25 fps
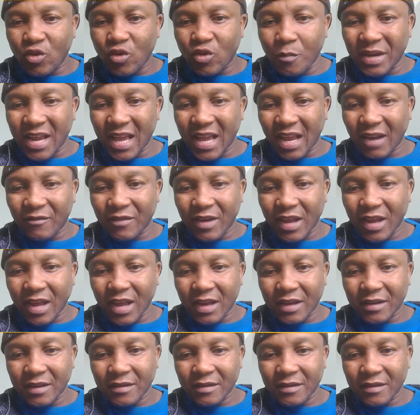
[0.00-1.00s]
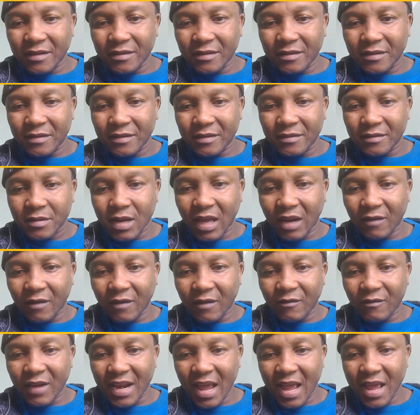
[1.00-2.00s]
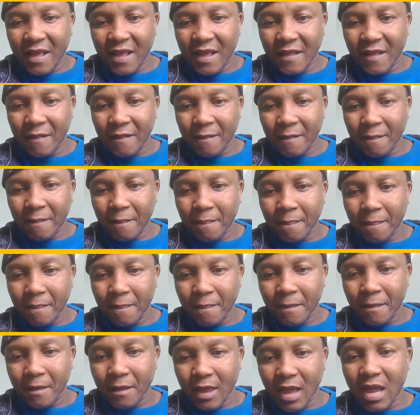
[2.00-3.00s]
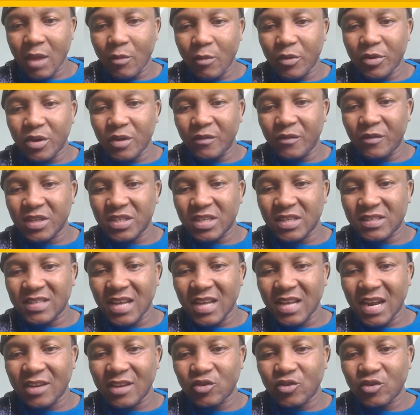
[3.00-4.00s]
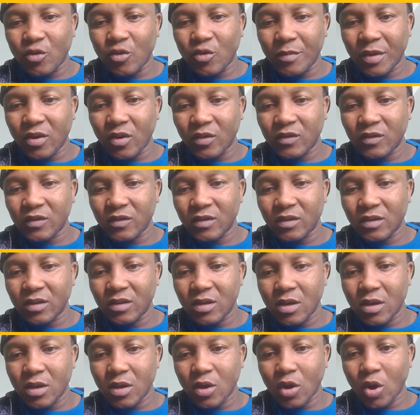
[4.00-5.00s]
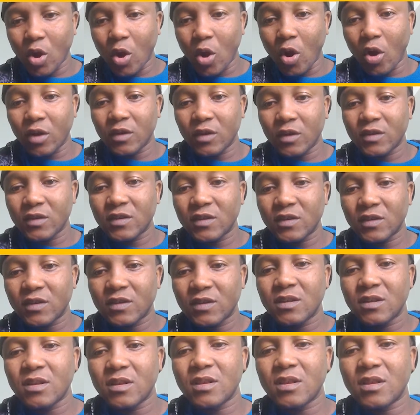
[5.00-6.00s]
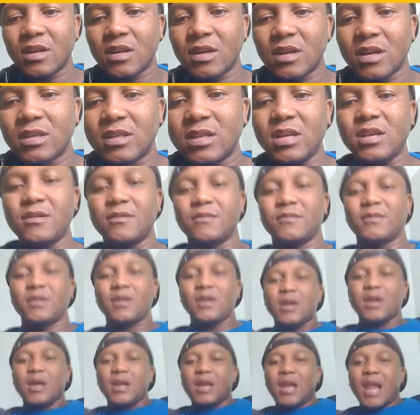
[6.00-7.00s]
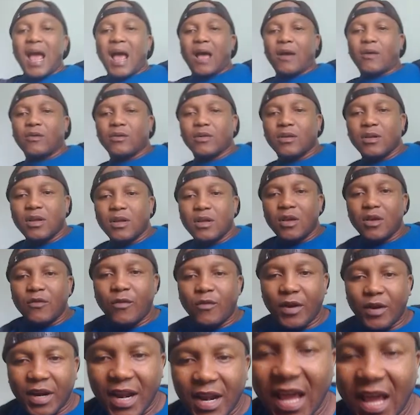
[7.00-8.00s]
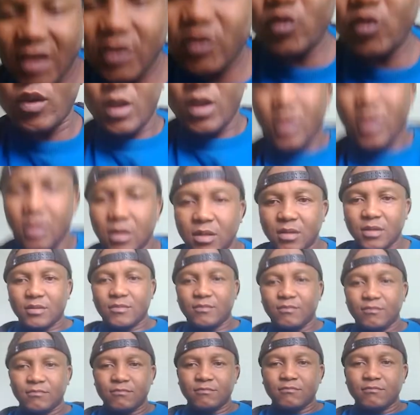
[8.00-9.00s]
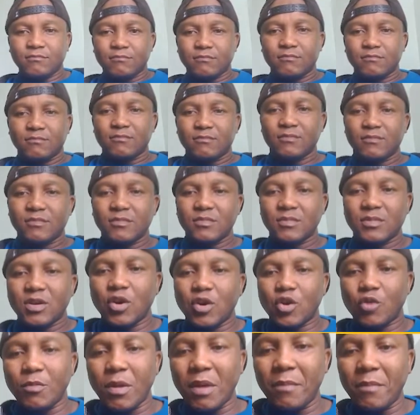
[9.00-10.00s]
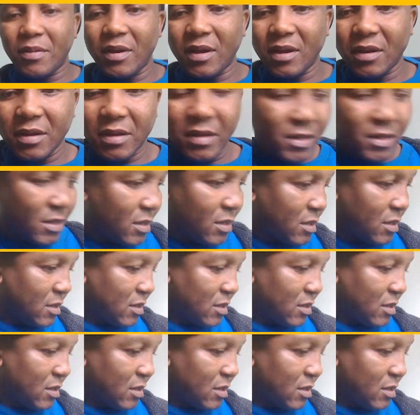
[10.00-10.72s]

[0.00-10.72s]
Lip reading: this, it's going to be negative 9a. When you differentiate sine, it's going to be cos 3t. Now, for the next one, remember,